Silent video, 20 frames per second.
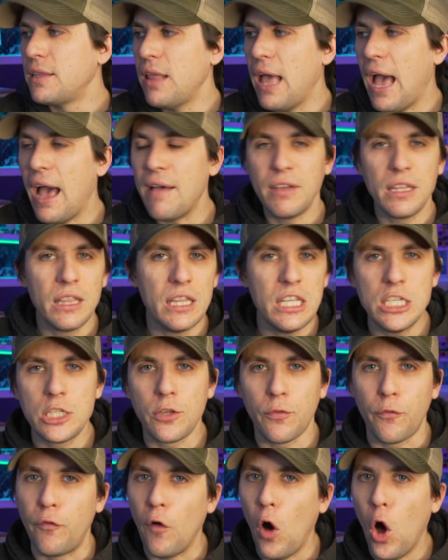having
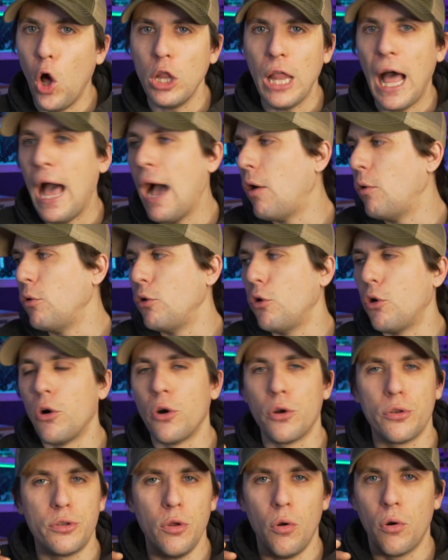these fall out
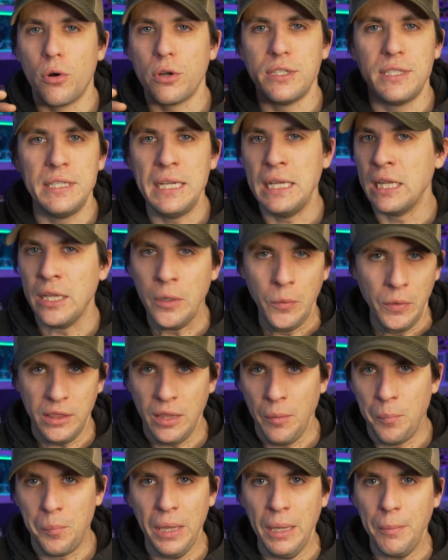or dealing with
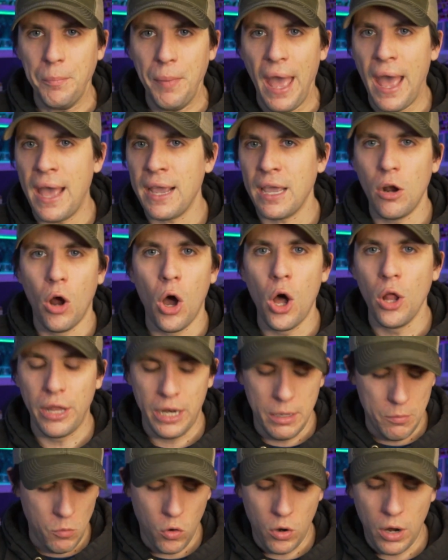the big bag at all
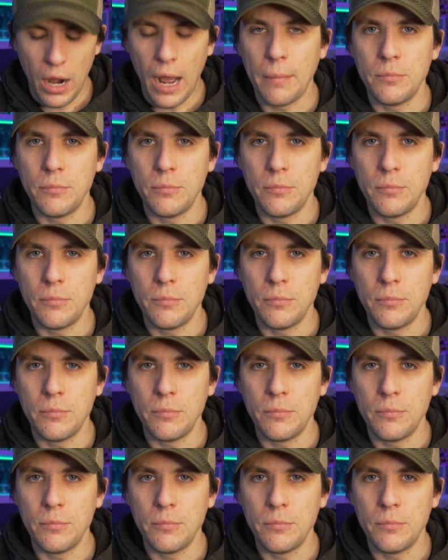anymore.